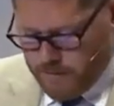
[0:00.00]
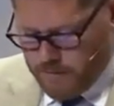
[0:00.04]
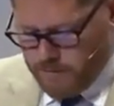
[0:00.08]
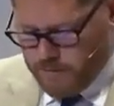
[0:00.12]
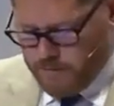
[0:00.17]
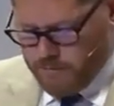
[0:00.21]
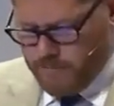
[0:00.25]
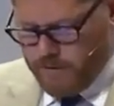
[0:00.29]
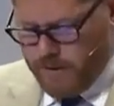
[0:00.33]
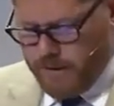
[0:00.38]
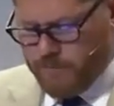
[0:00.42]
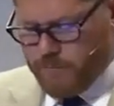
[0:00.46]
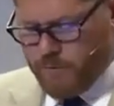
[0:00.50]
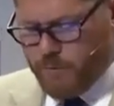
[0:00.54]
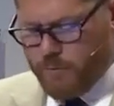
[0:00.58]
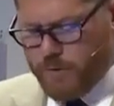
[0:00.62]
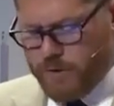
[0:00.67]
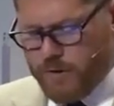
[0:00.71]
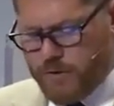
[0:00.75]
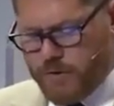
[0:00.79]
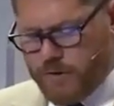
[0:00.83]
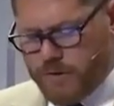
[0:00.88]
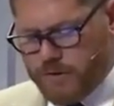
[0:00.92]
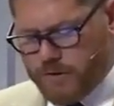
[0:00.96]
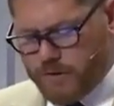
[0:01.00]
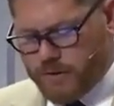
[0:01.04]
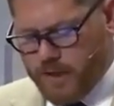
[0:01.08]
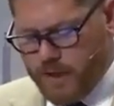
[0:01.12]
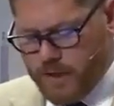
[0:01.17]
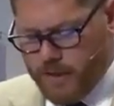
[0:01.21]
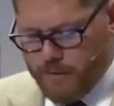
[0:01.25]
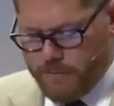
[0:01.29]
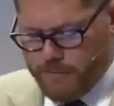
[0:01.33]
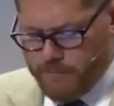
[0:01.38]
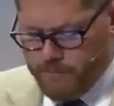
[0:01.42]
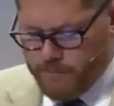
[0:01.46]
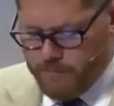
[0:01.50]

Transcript: Sometimes we just kind of